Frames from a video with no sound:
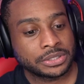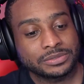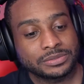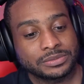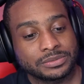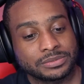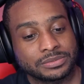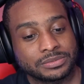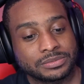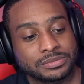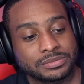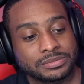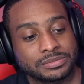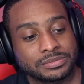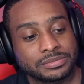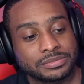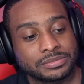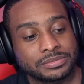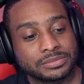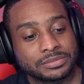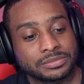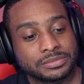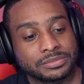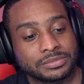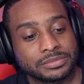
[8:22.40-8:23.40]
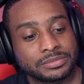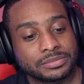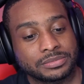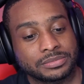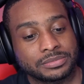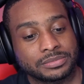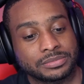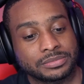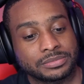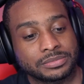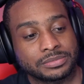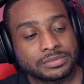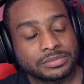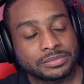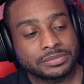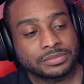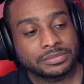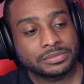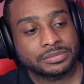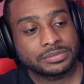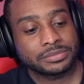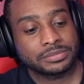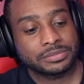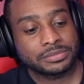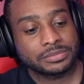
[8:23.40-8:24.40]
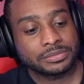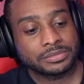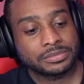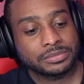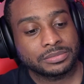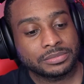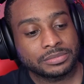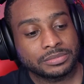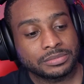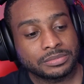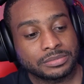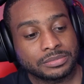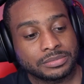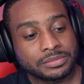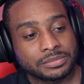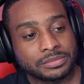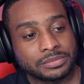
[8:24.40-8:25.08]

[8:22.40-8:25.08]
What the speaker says: Nobody speaks.